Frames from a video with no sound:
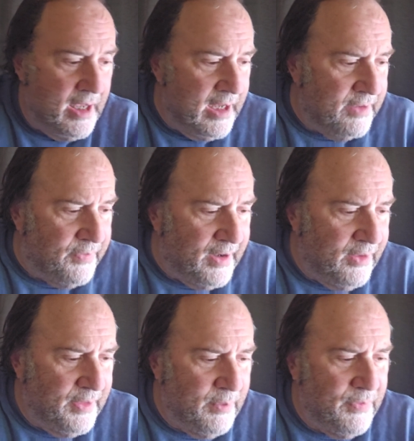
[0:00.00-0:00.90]
And the
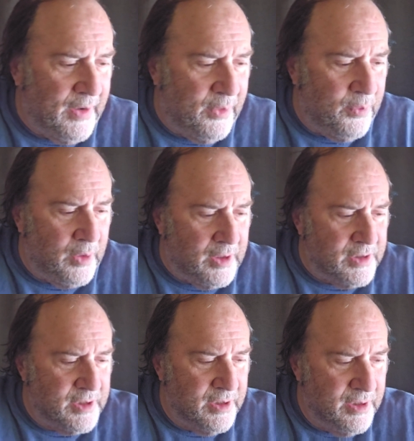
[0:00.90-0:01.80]
final thing we found
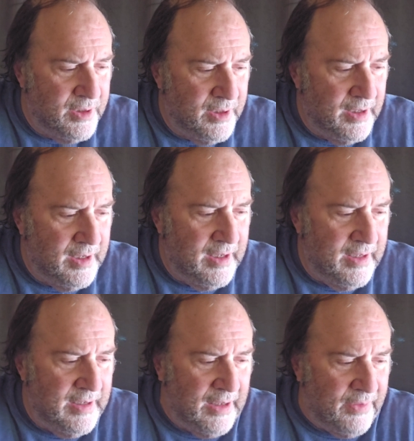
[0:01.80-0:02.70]
was
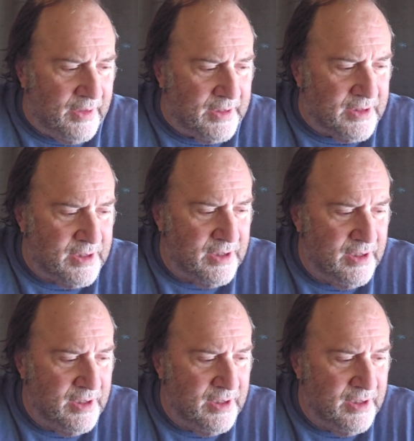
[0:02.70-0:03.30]
now this.